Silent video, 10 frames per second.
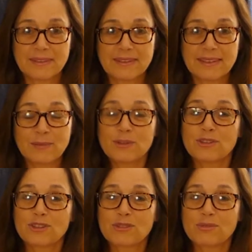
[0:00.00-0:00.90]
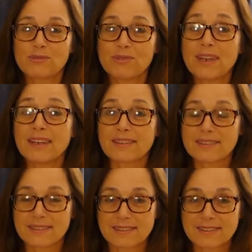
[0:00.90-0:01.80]
It was just
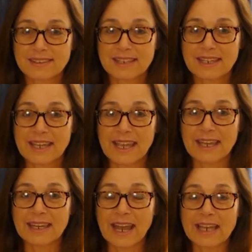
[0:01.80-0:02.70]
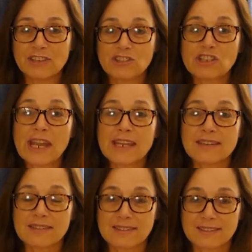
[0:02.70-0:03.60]
finished. And I
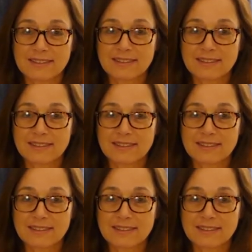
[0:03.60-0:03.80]
changed.